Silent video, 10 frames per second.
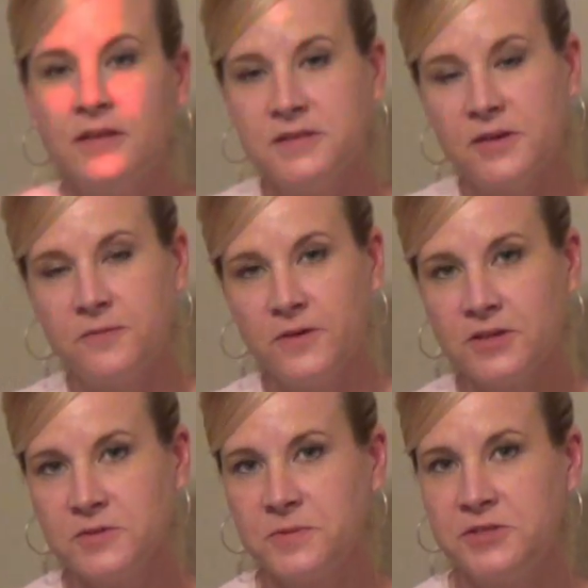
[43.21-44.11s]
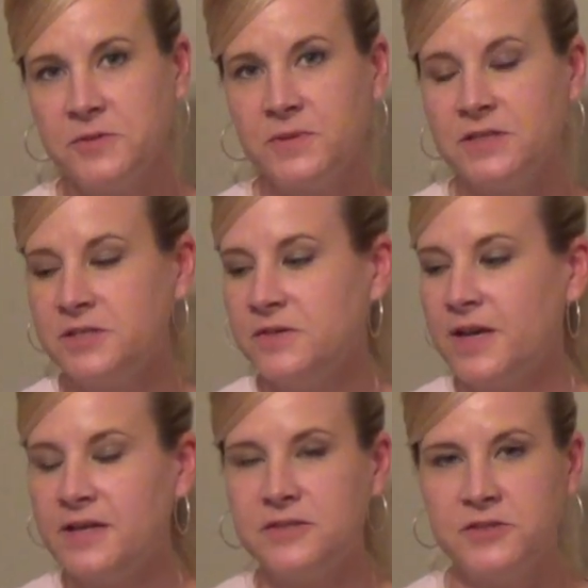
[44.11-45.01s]
So first what you want to do,
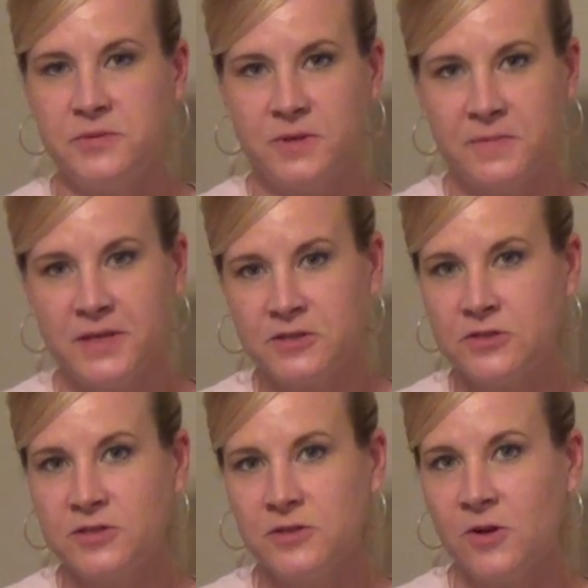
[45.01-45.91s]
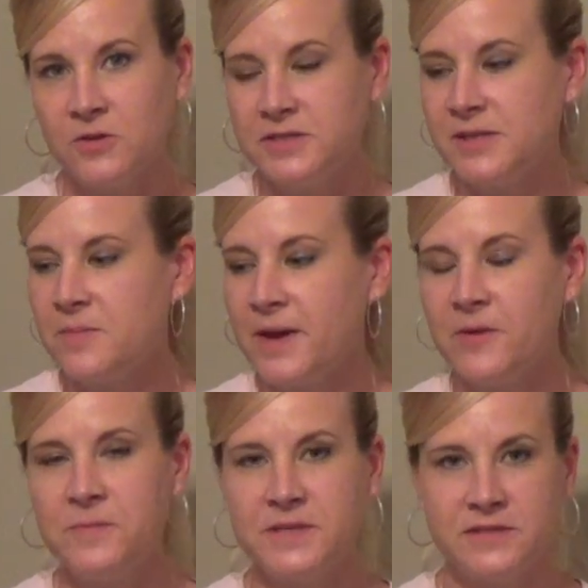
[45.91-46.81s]
guys, is you want to make sure you're holding the
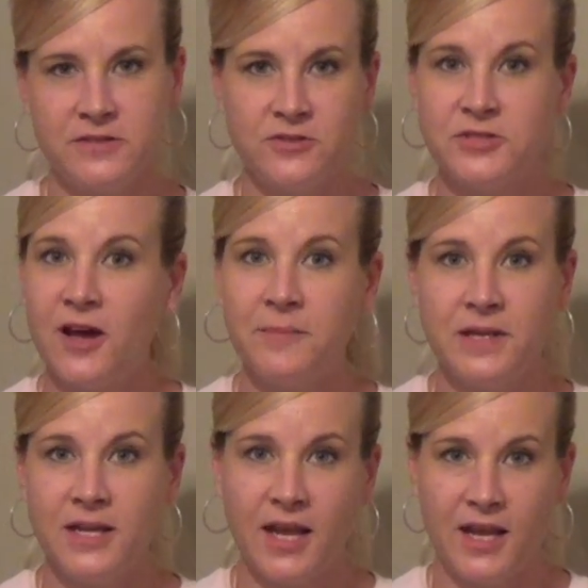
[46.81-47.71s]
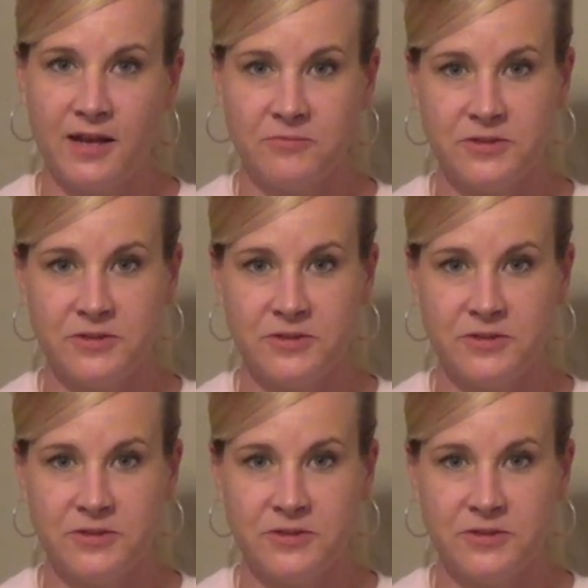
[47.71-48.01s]
mouthpiece in your dominant hand,